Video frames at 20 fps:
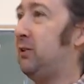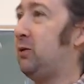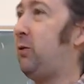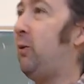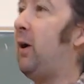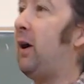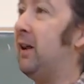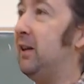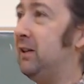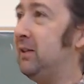
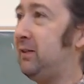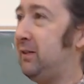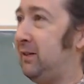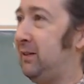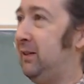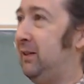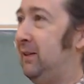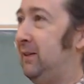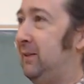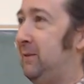twice
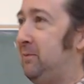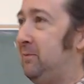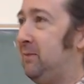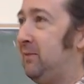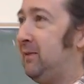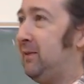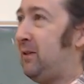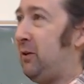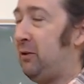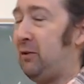
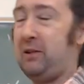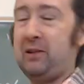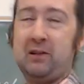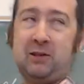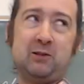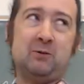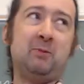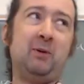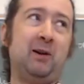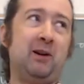although that
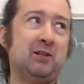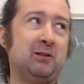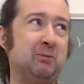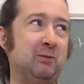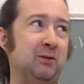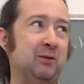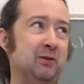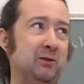is possible